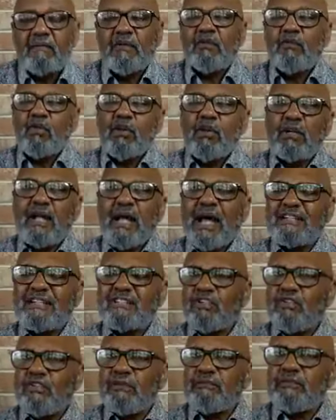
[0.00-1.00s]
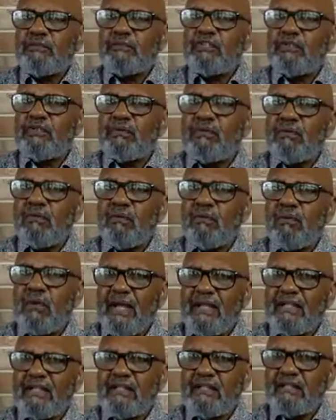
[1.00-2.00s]
but the word of God told them to
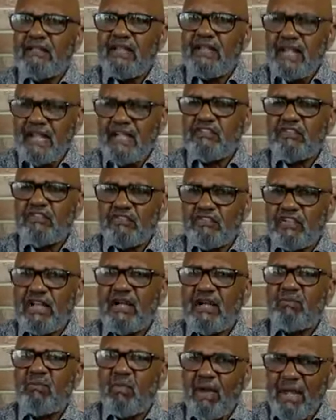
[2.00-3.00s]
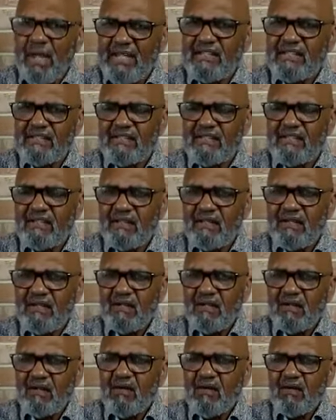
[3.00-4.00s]
wait. The angel said, wait.
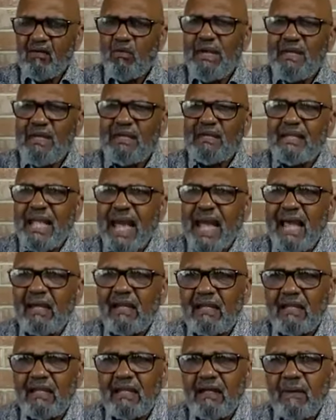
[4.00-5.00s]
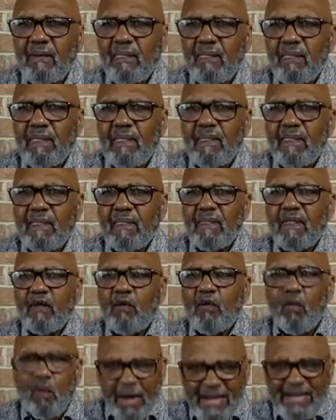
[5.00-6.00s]
Wait in Galilee.
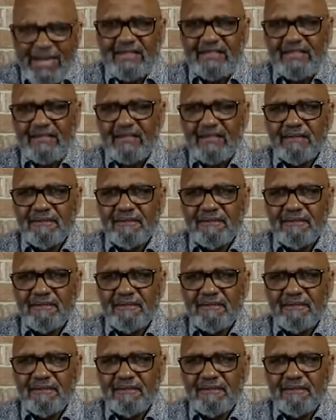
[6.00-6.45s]
Wait.